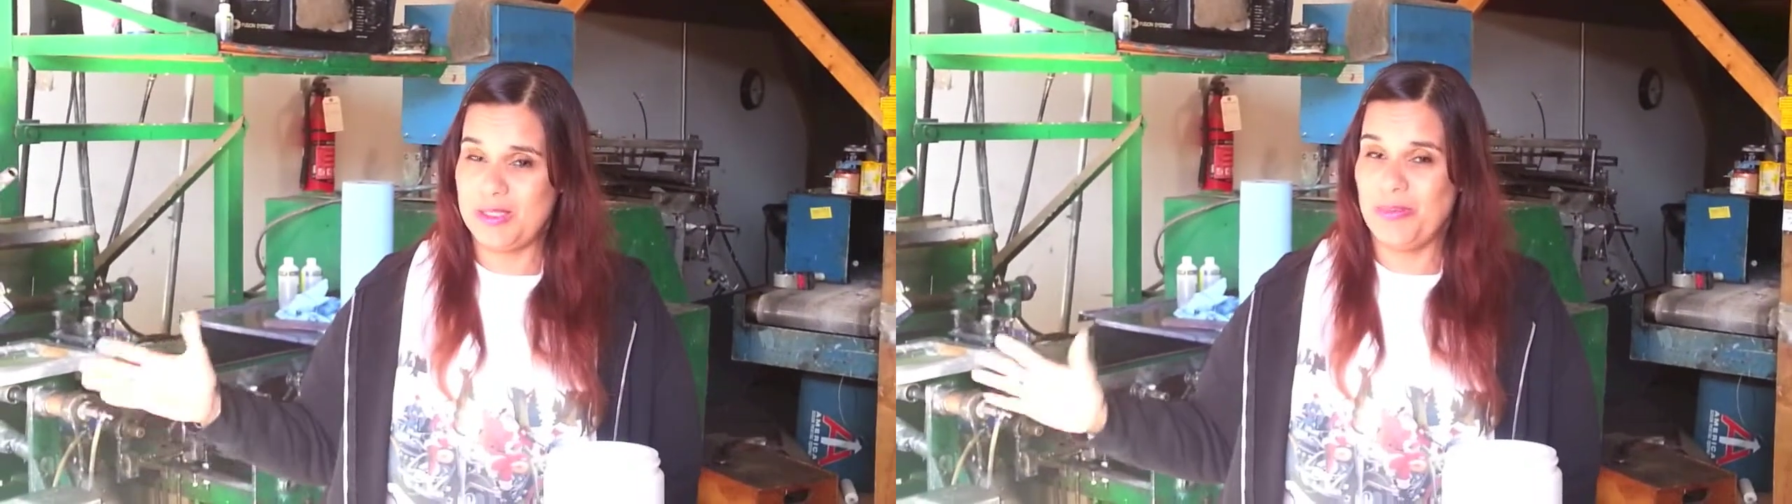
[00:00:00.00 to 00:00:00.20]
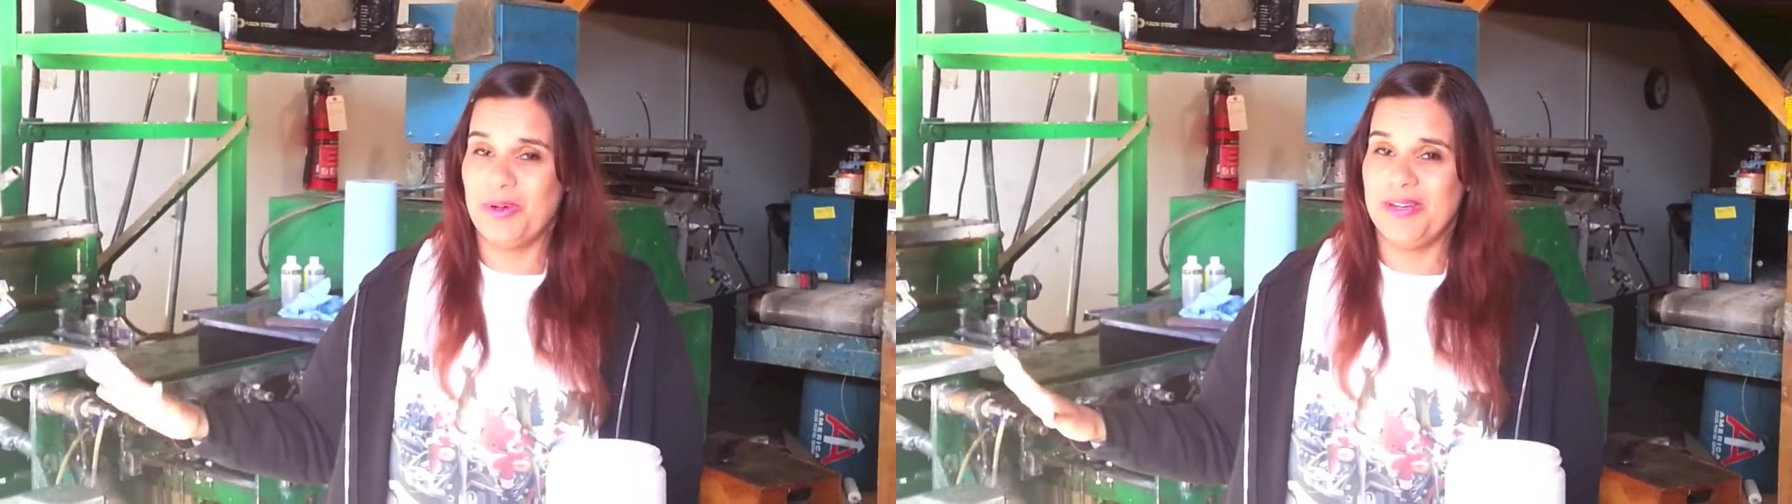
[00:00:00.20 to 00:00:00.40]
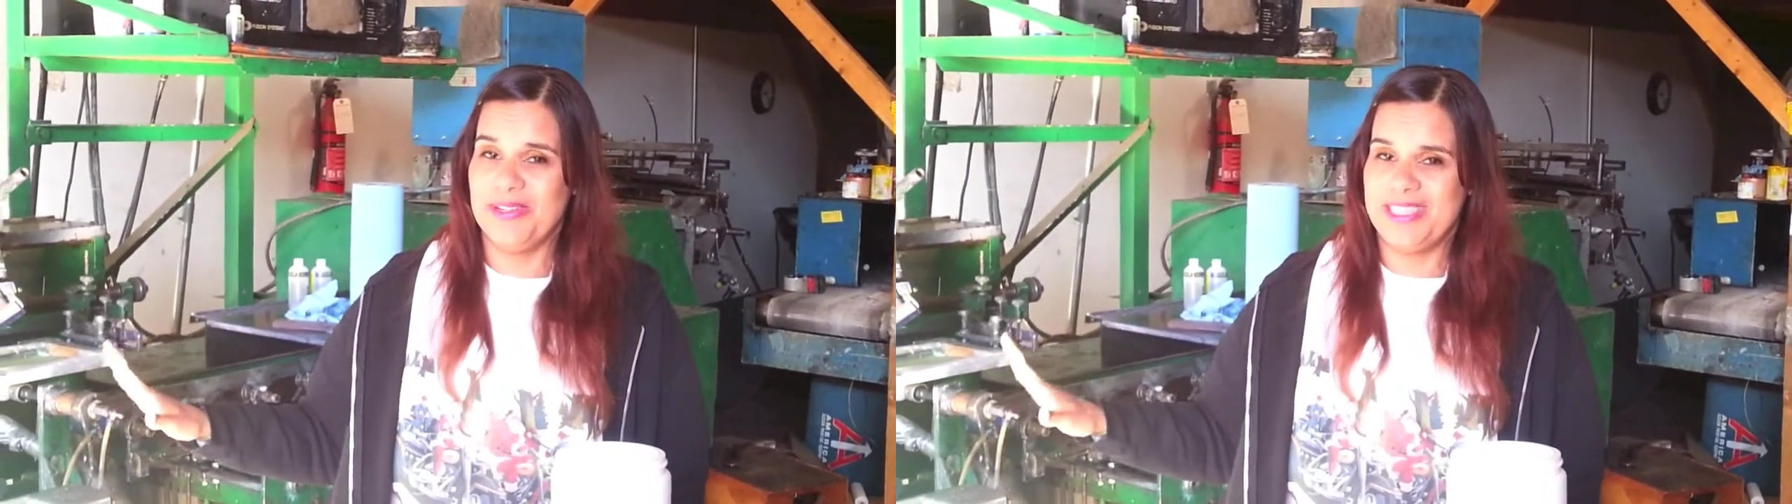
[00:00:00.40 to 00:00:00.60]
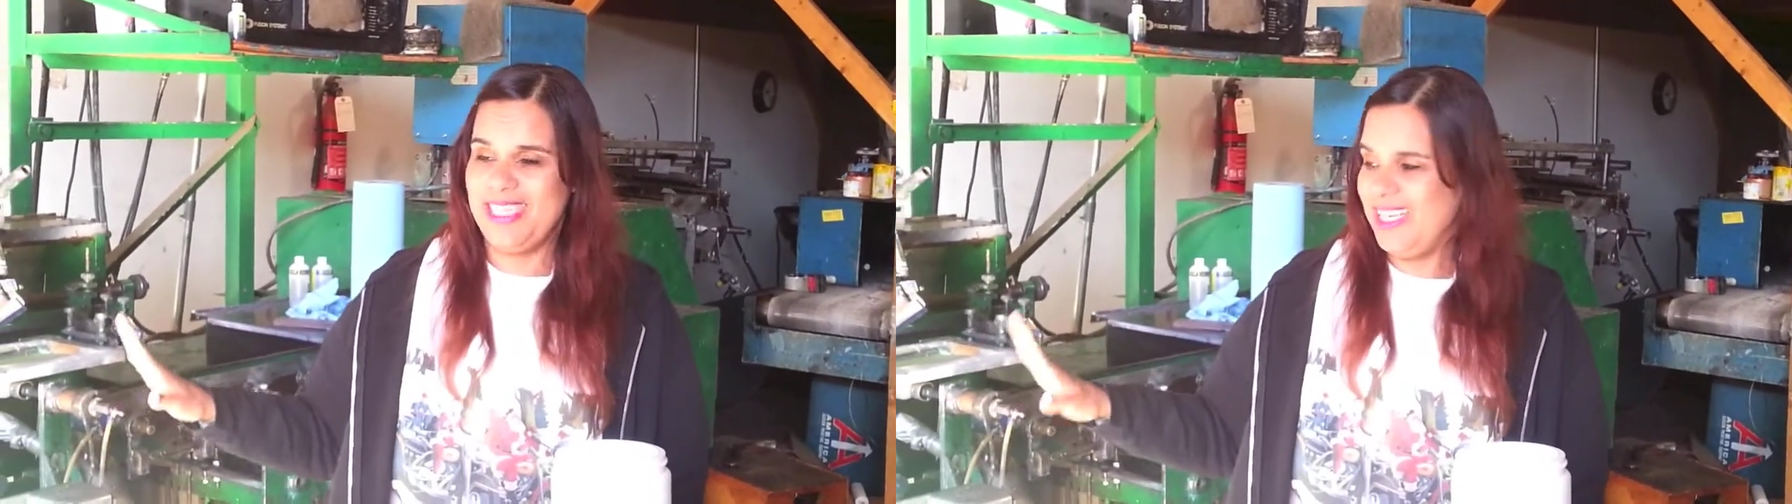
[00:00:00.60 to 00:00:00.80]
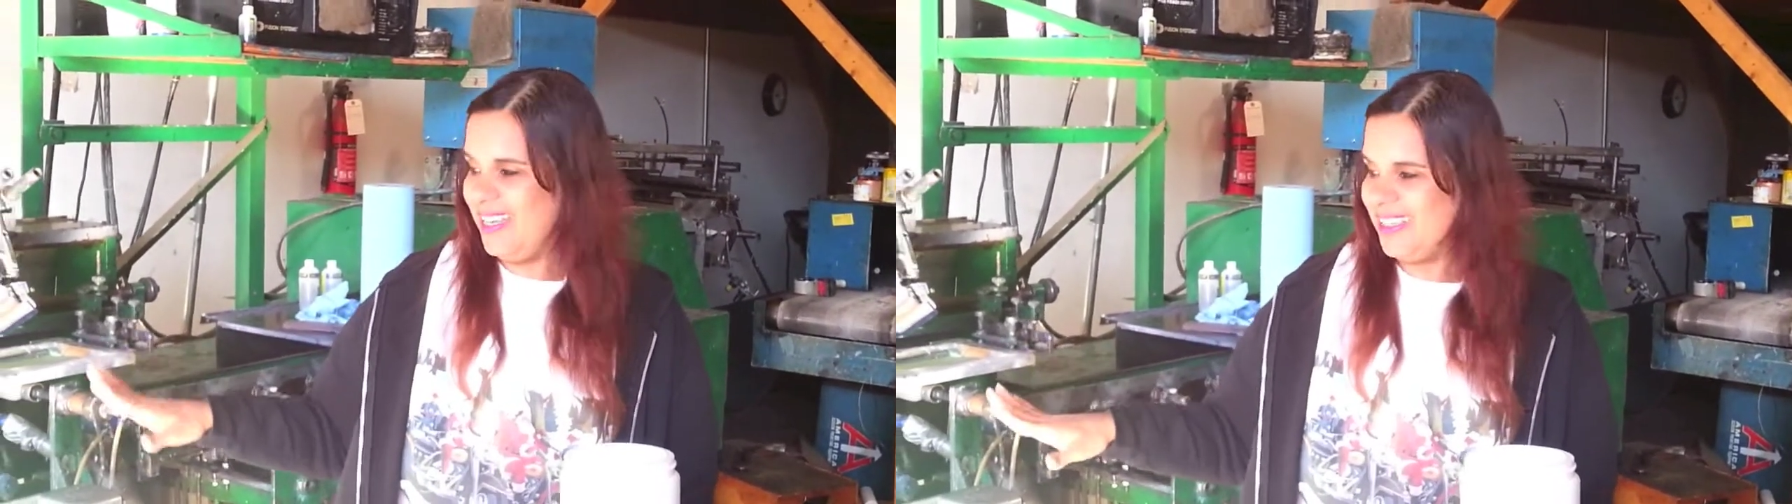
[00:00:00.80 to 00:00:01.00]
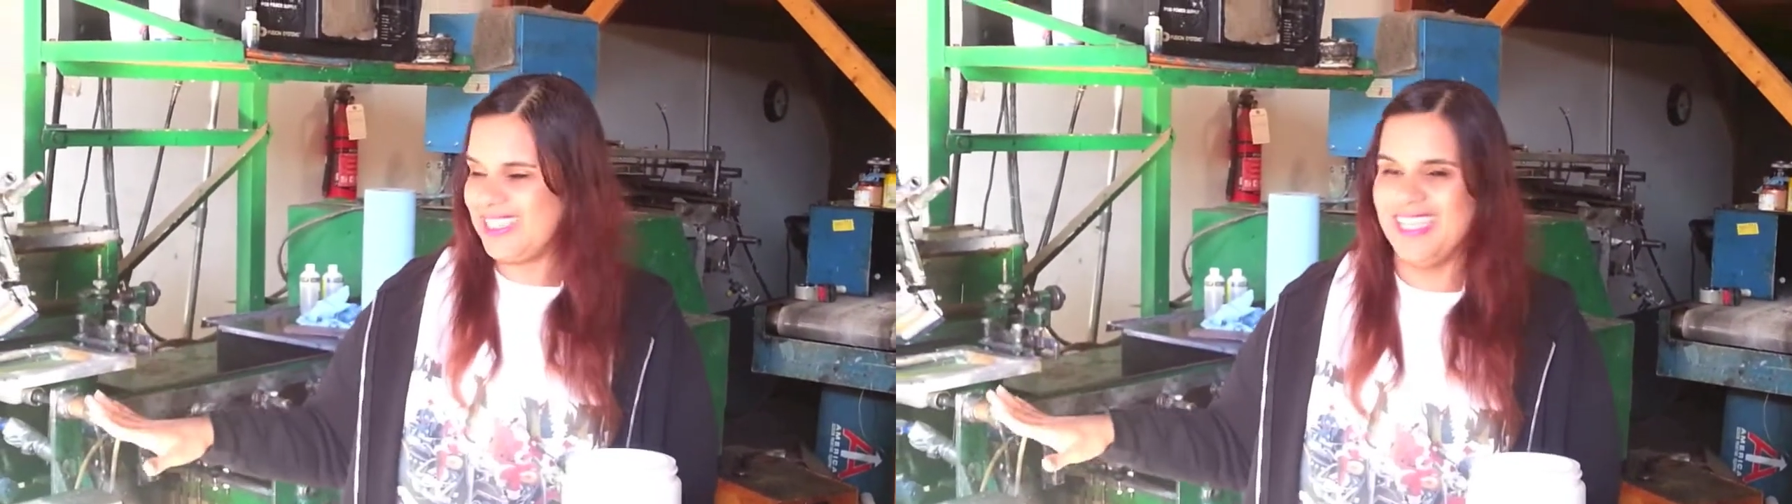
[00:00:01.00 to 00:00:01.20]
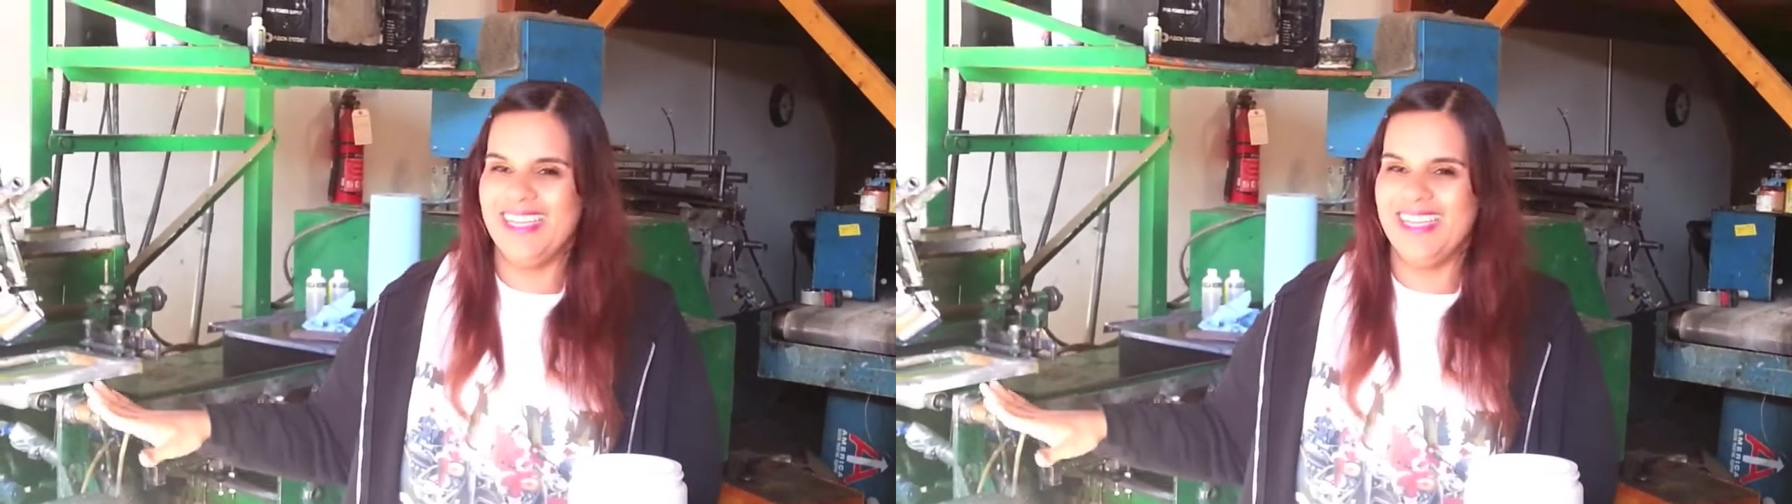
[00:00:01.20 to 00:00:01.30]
supportive as he is